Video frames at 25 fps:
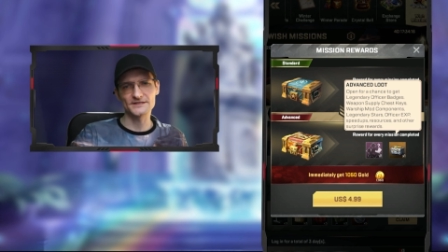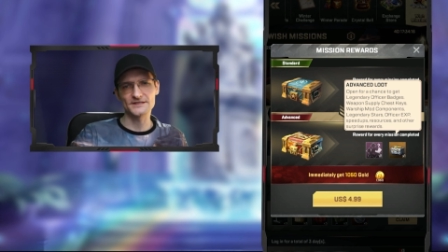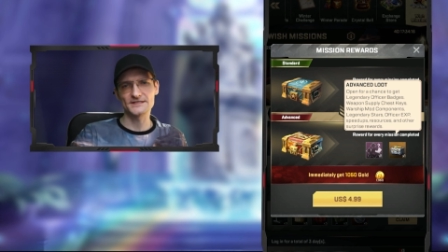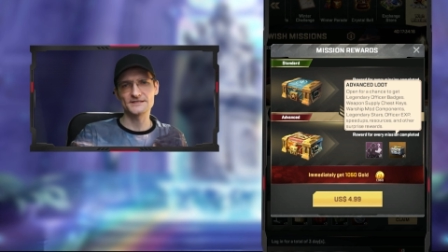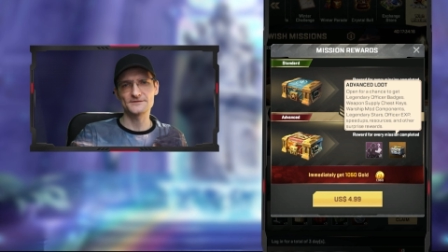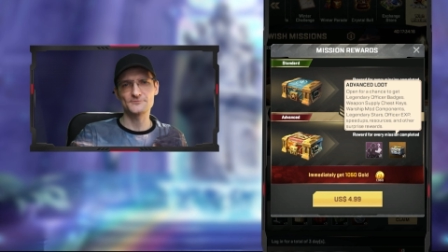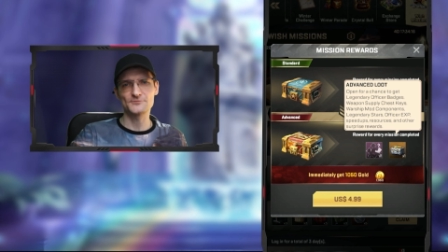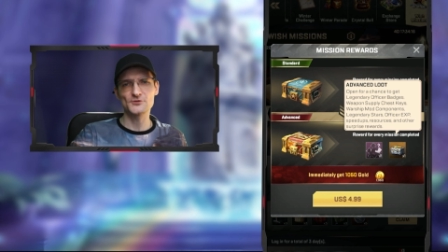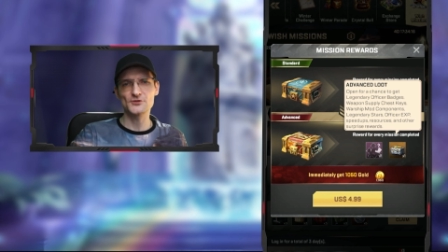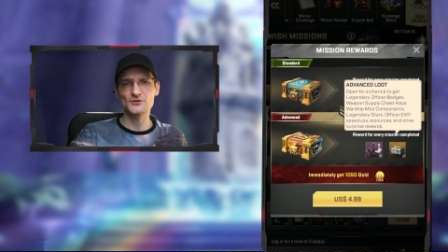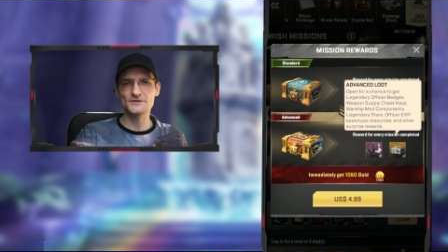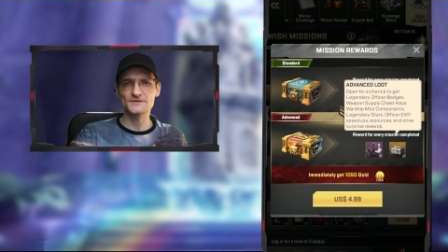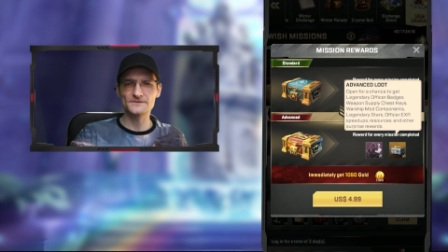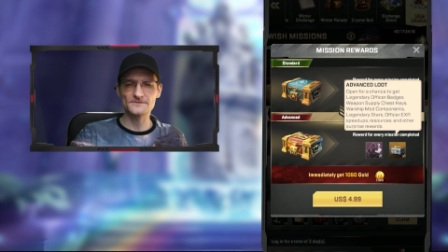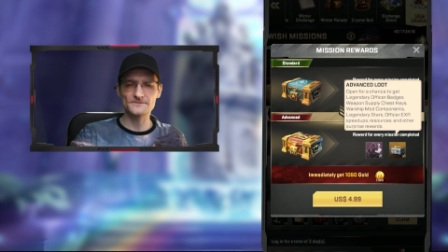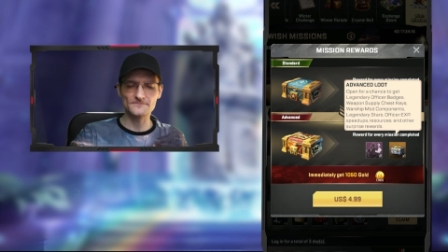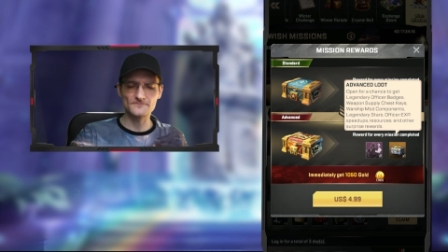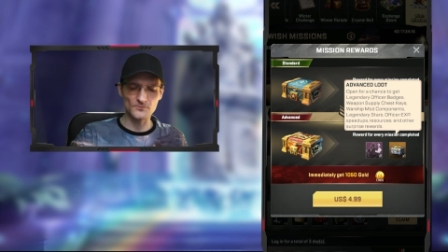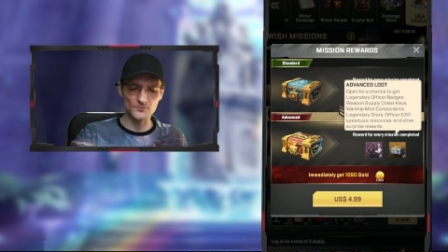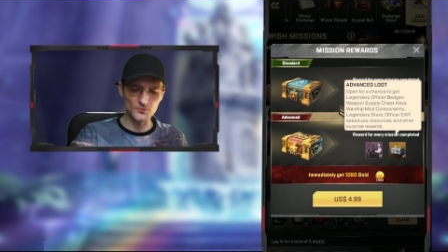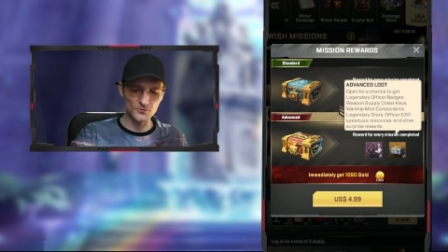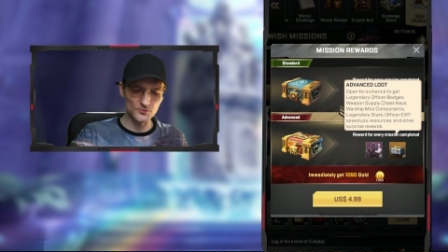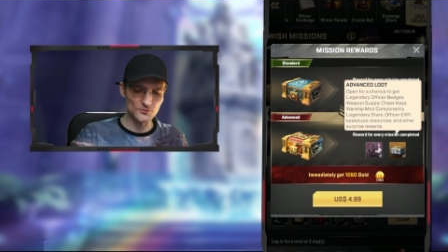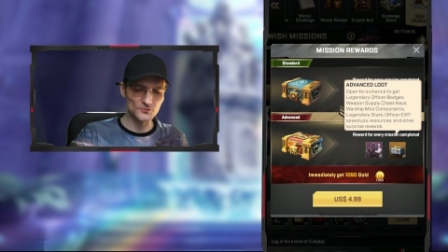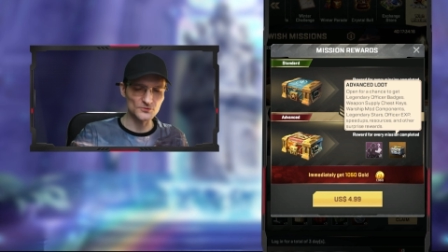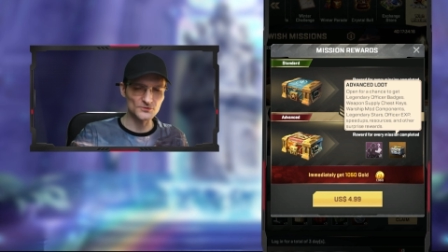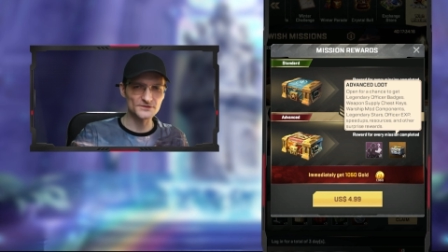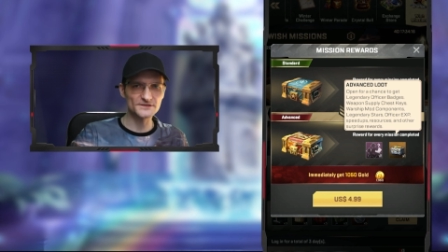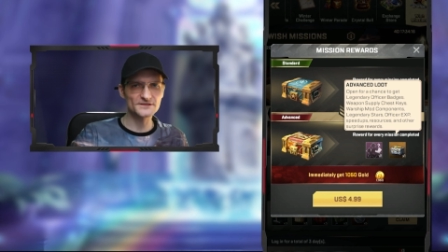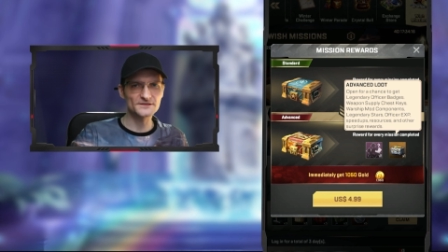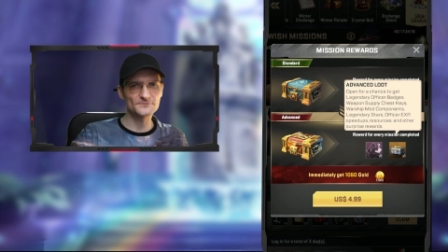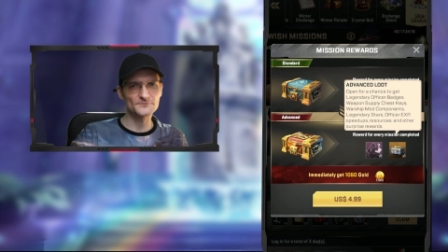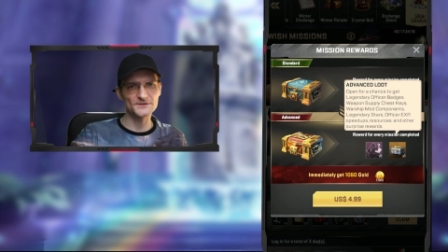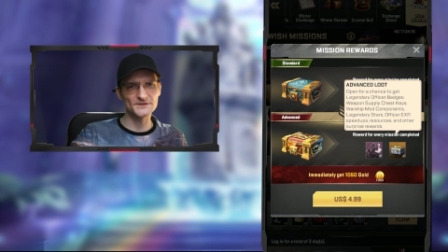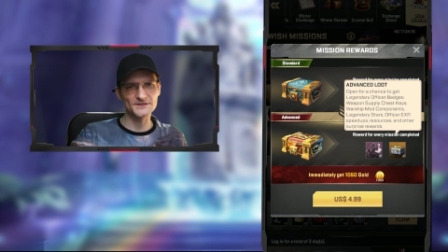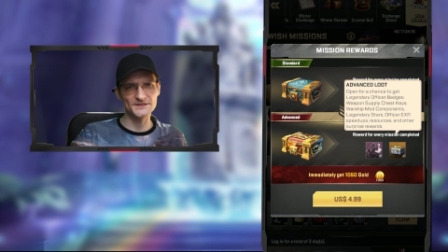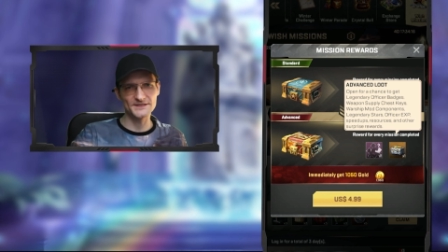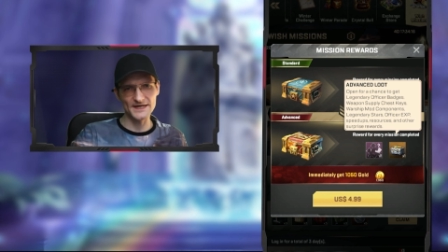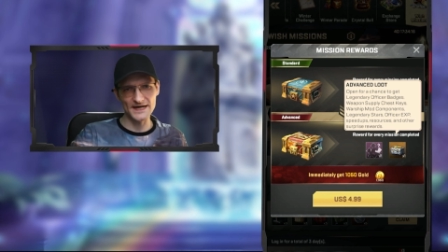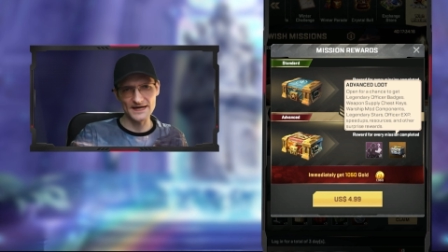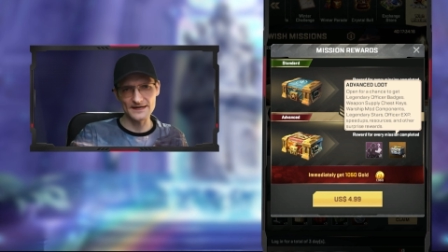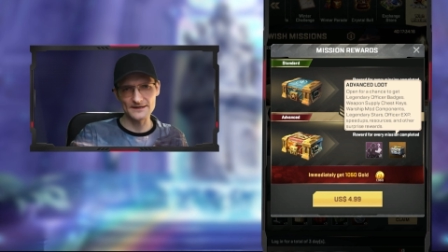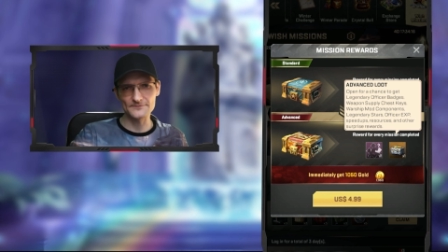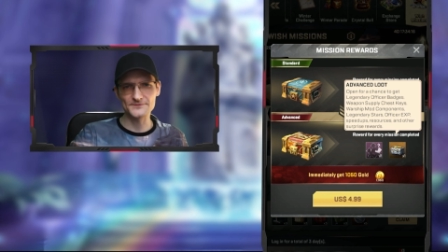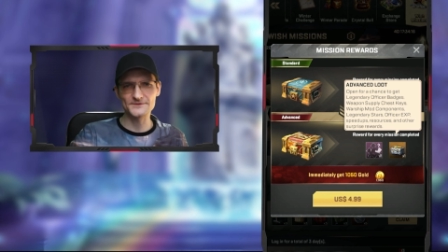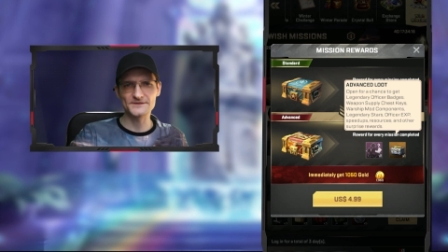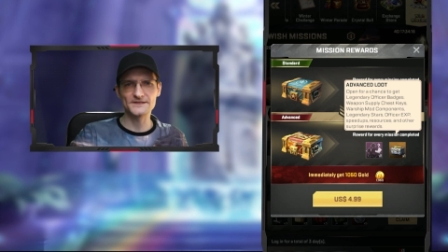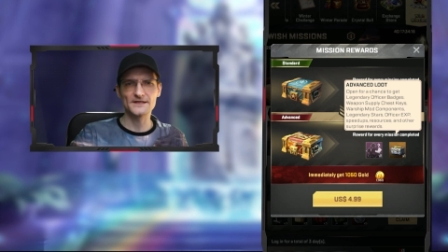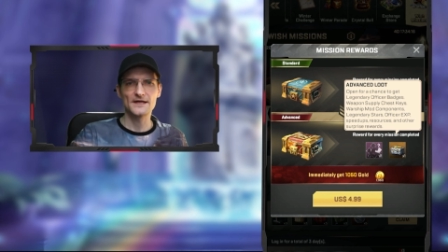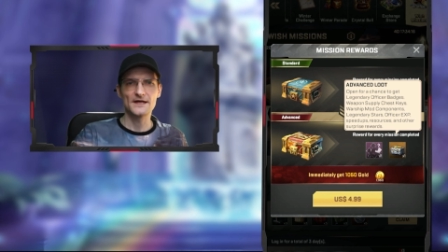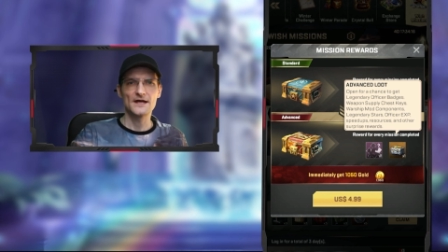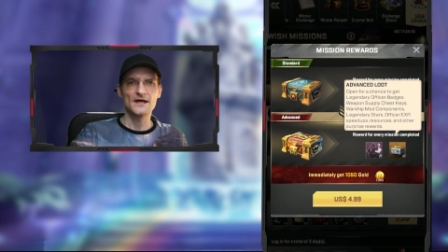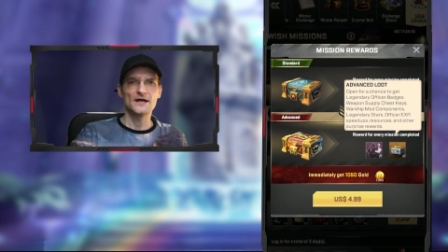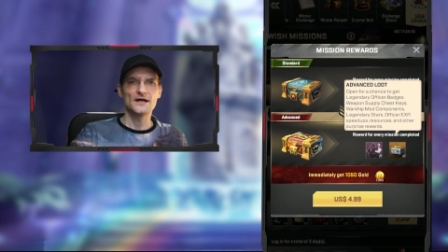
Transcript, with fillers: experience books, speed-ups,